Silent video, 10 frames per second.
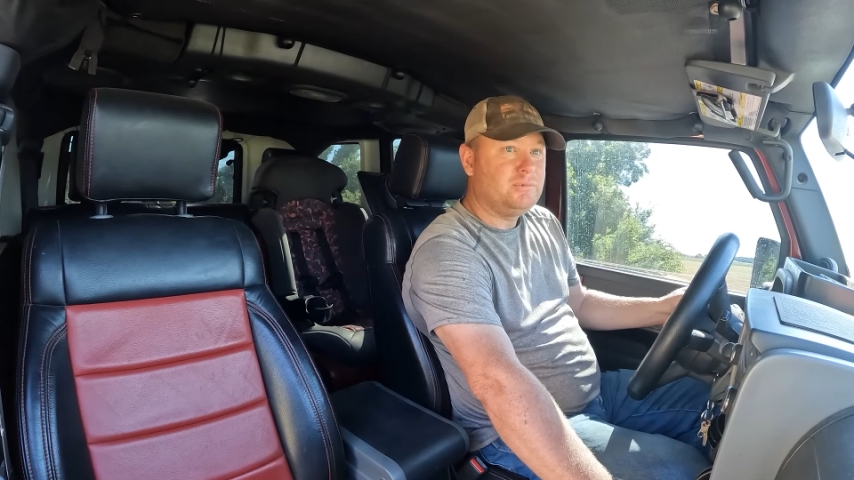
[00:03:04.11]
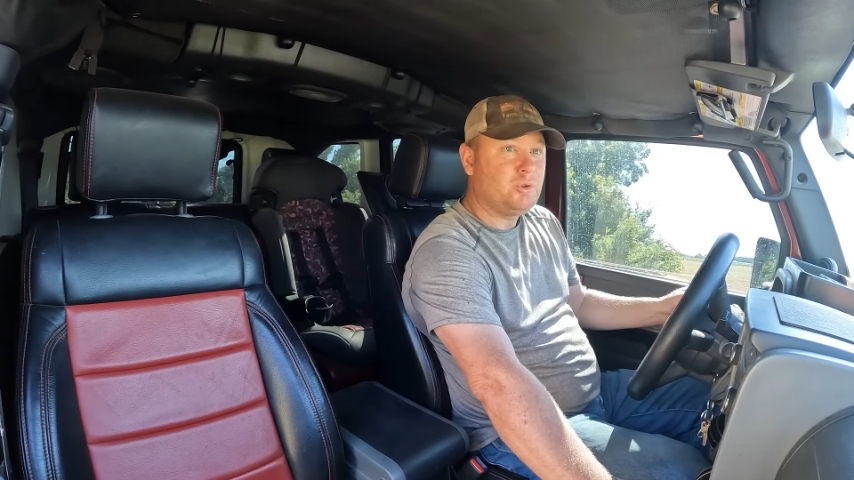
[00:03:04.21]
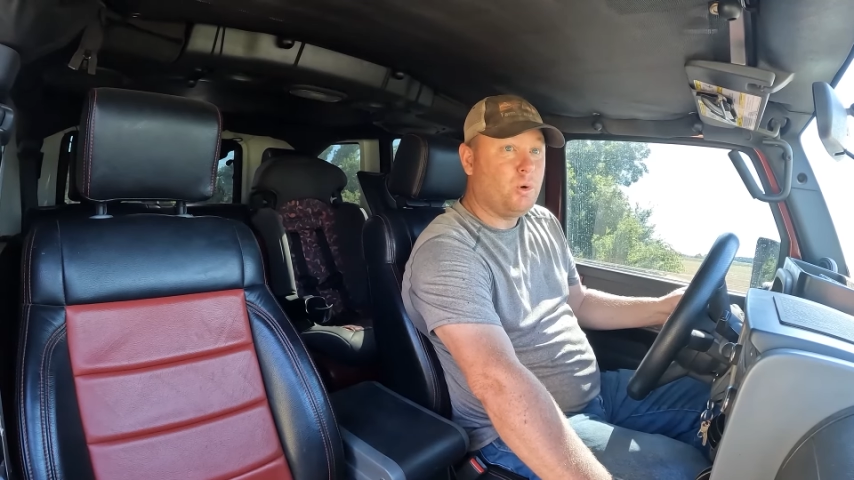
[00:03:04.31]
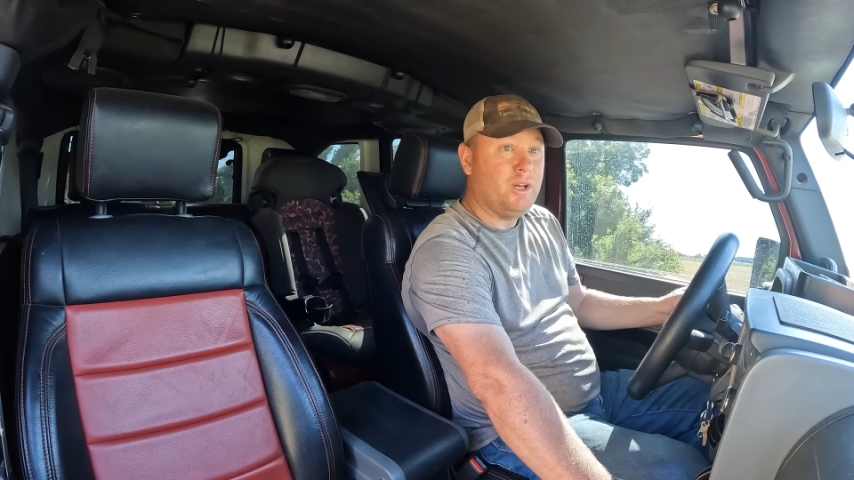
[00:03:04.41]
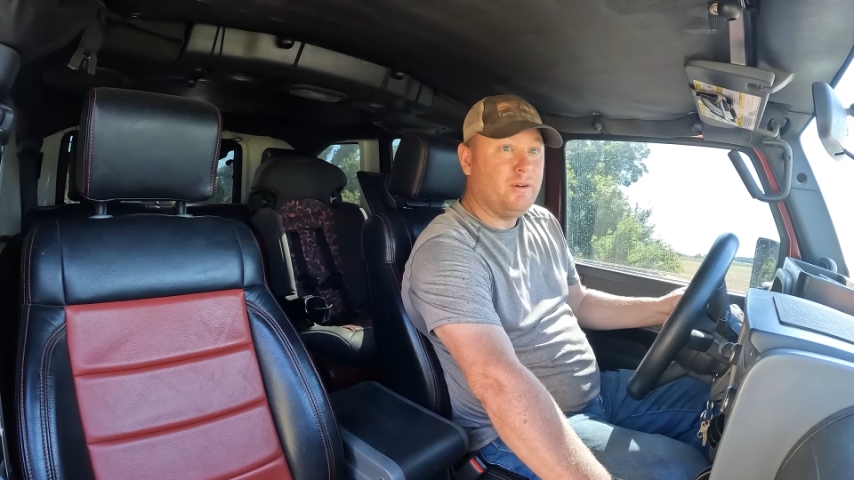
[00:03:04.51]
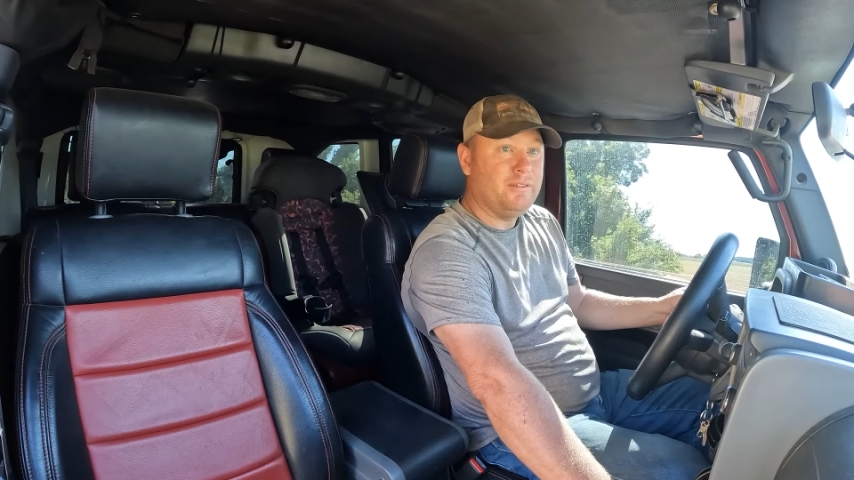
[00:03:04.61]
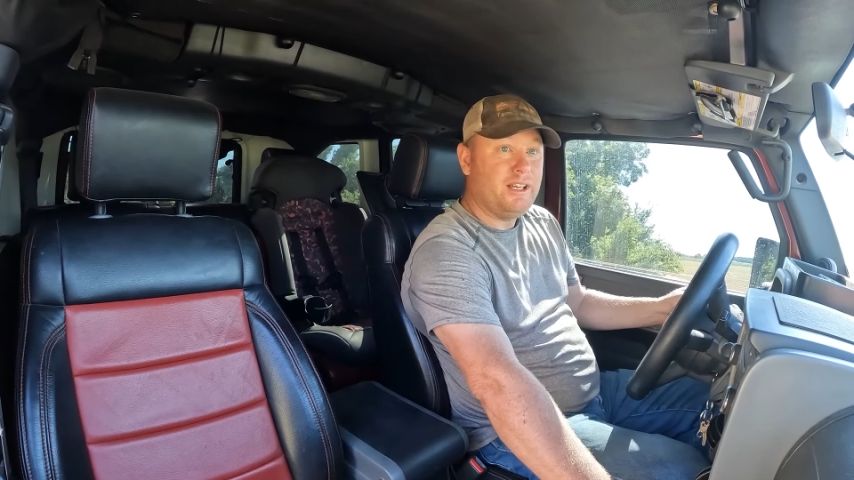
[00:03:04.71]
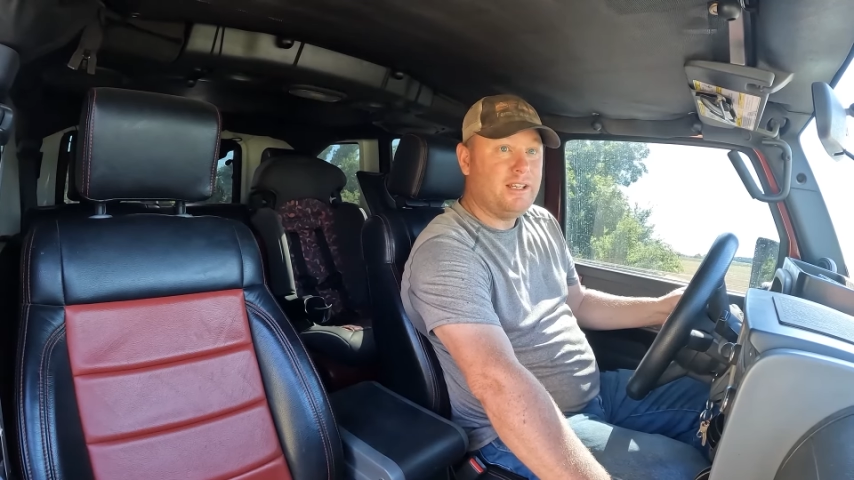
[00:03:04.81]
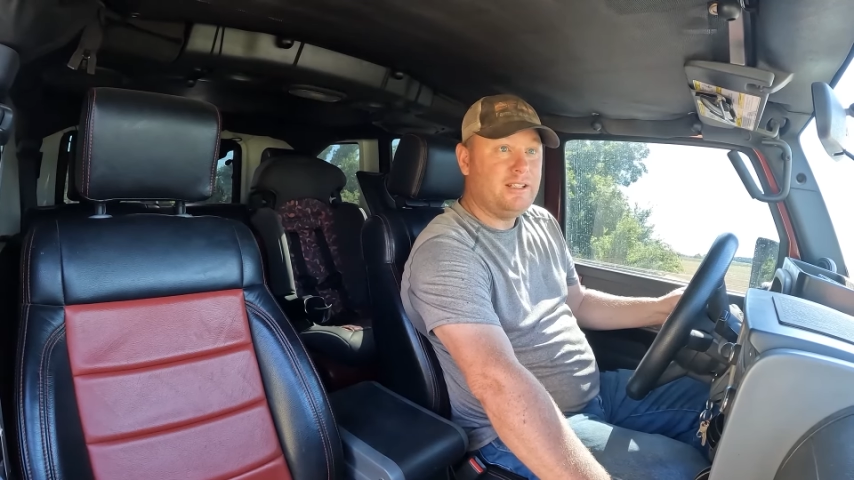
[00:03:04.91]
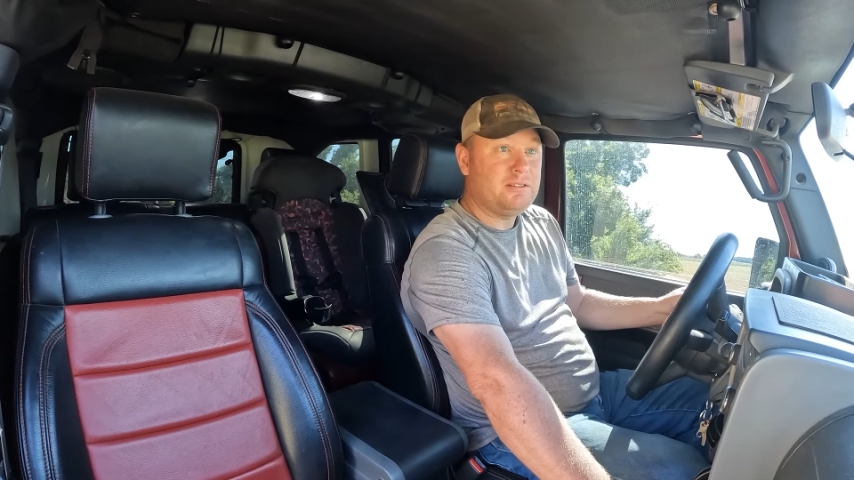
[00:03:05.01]
12
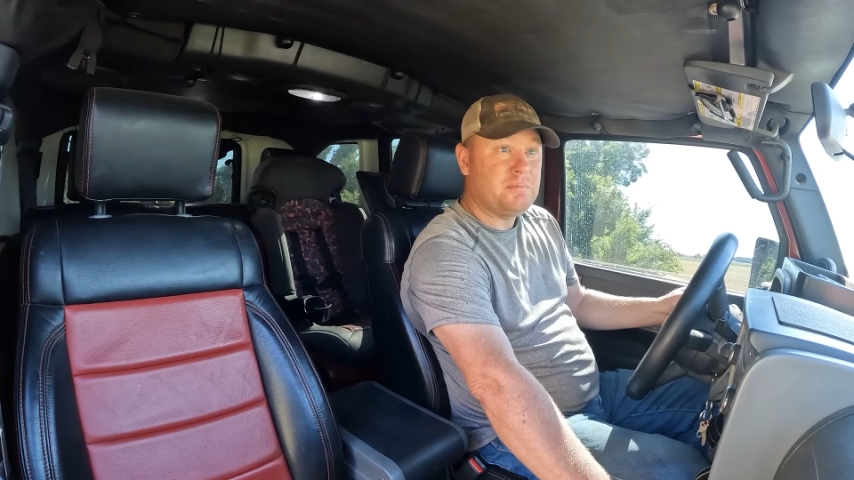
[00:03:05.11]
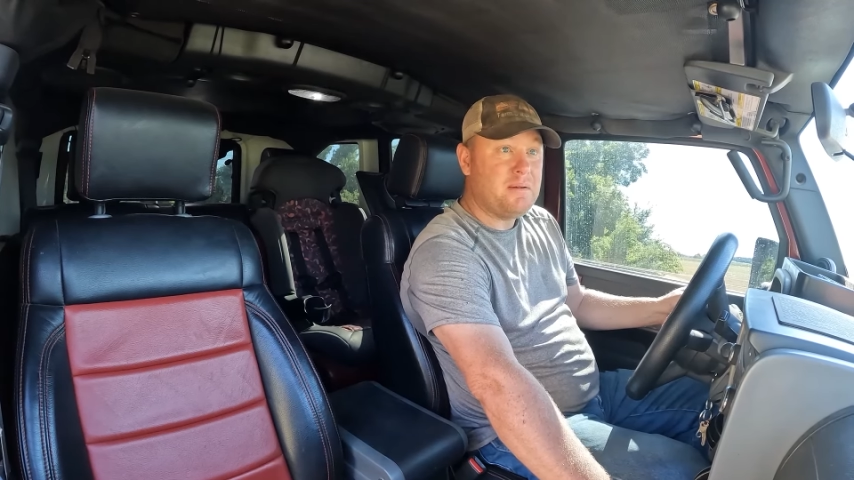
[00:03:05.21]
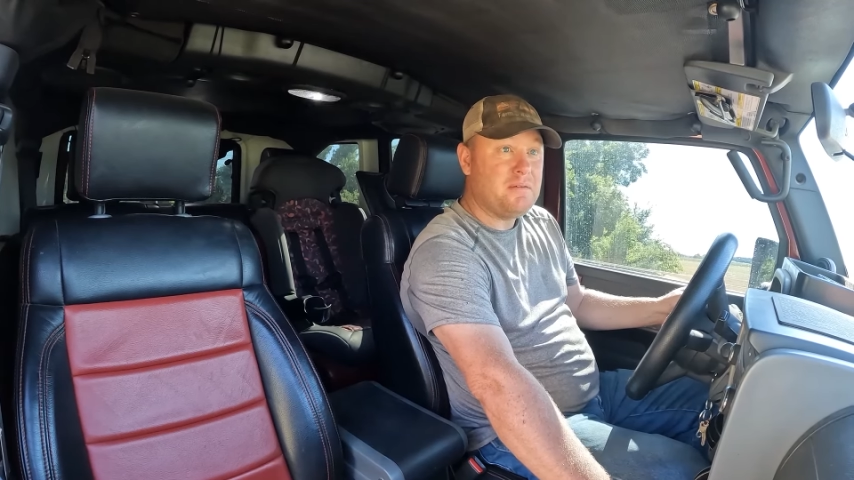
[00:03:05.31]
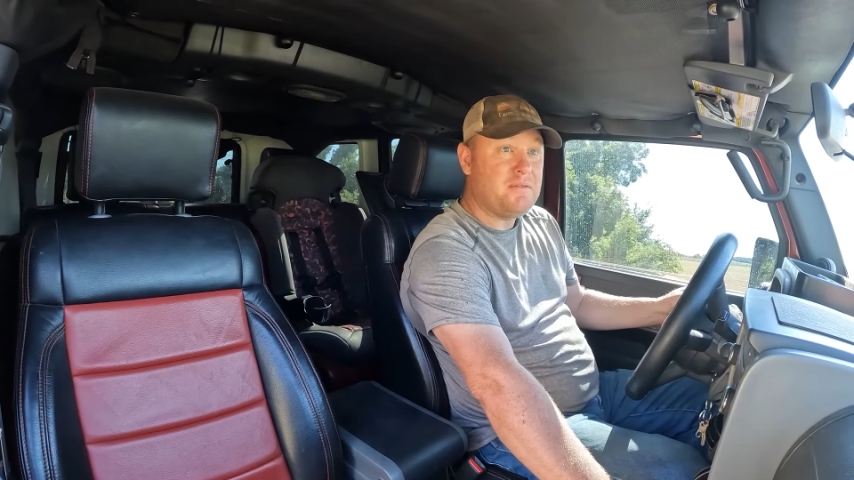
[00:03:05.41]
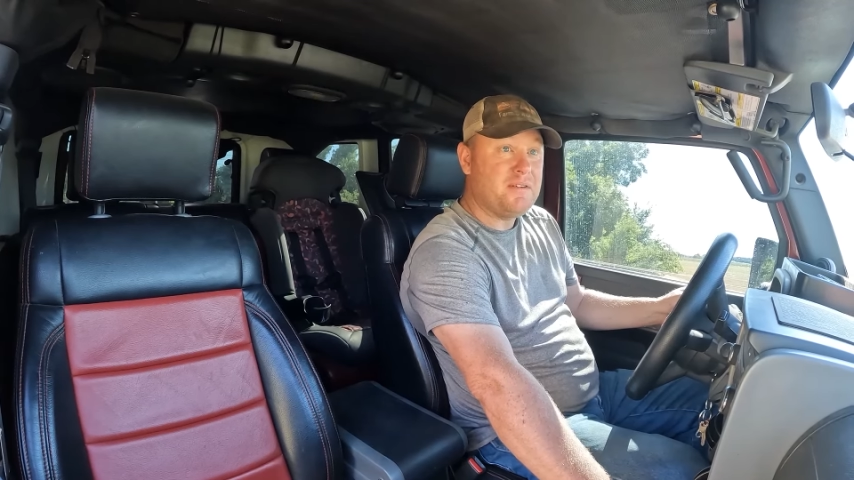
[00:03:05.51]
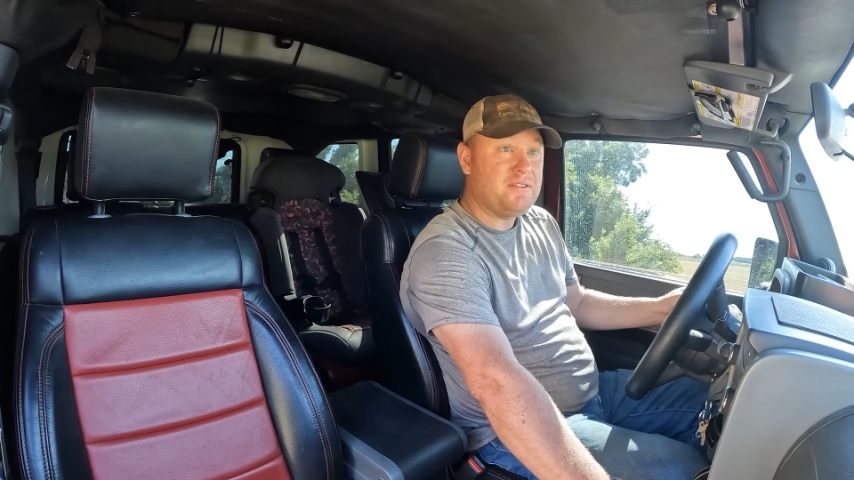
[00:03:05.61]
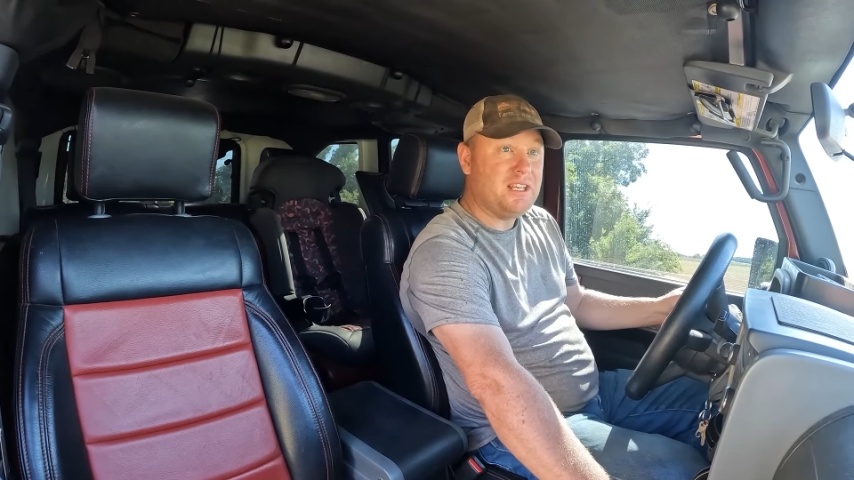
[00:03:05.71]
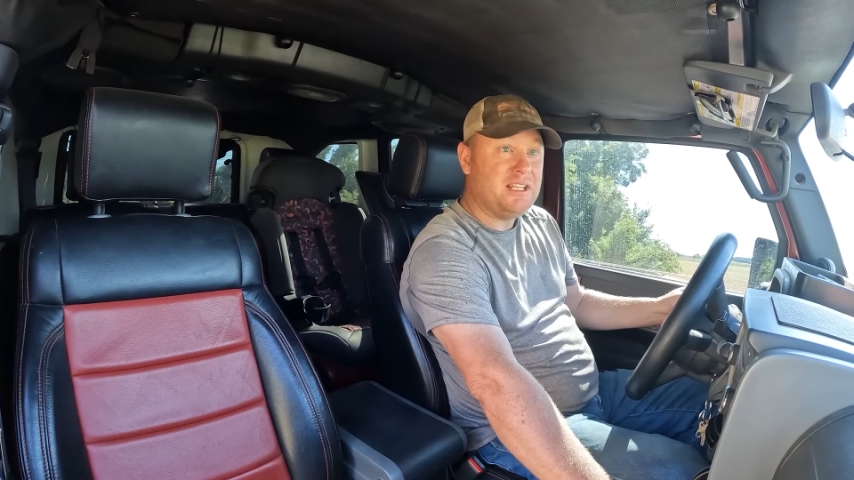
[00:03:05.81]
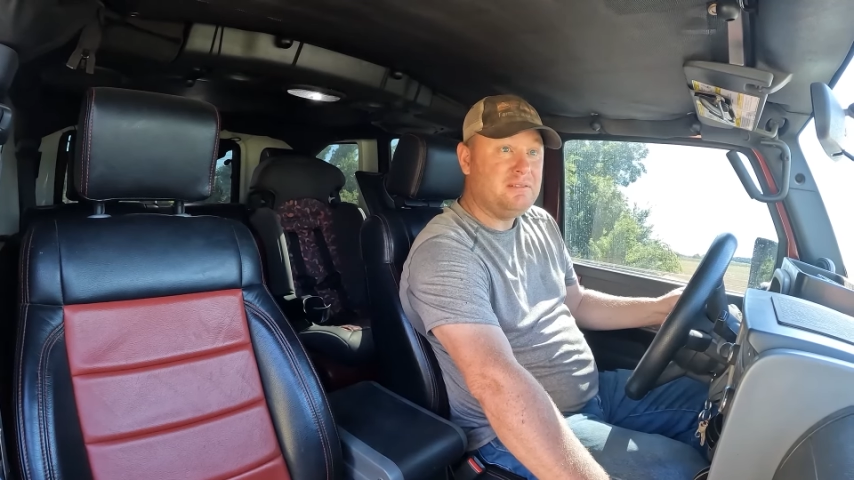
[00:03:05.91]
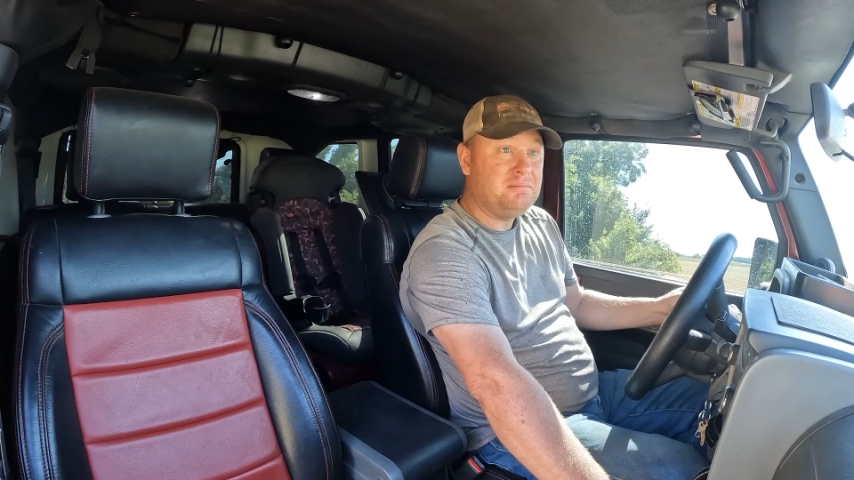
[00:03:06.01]
days, maybe
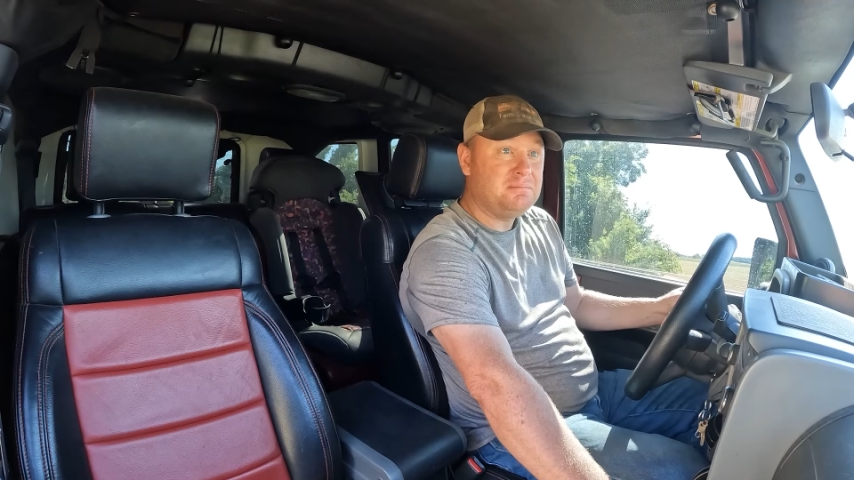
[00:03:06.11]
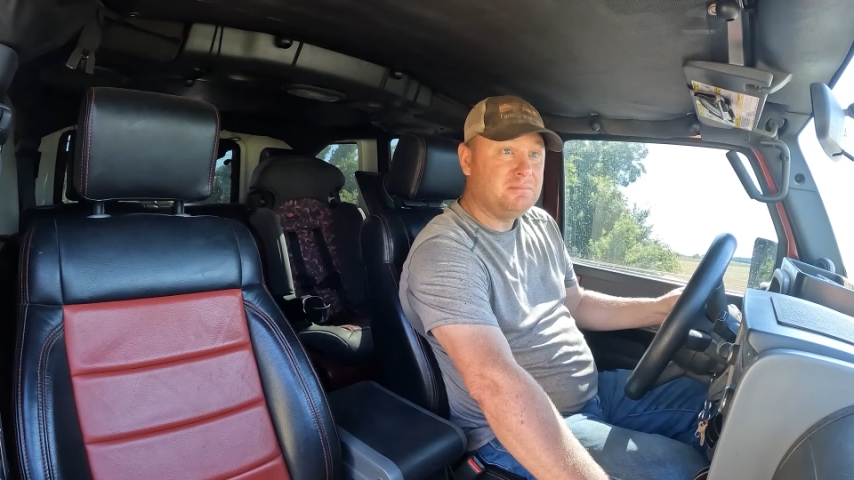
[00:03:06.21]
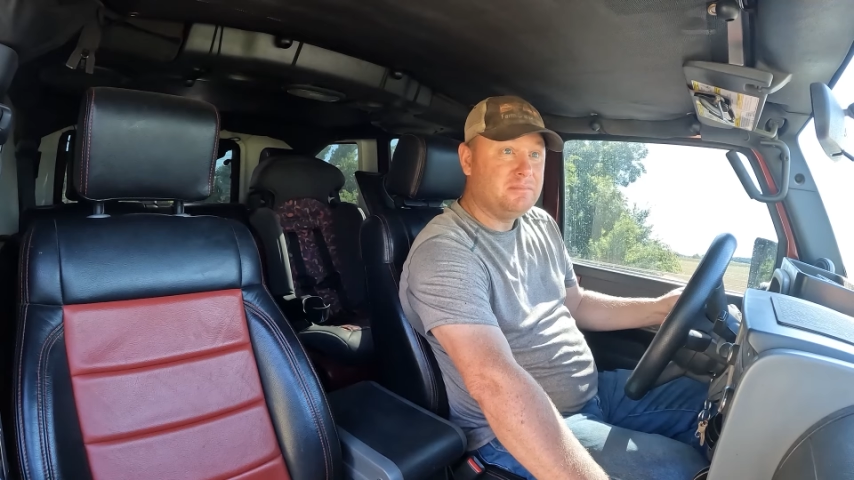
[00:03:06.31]
15.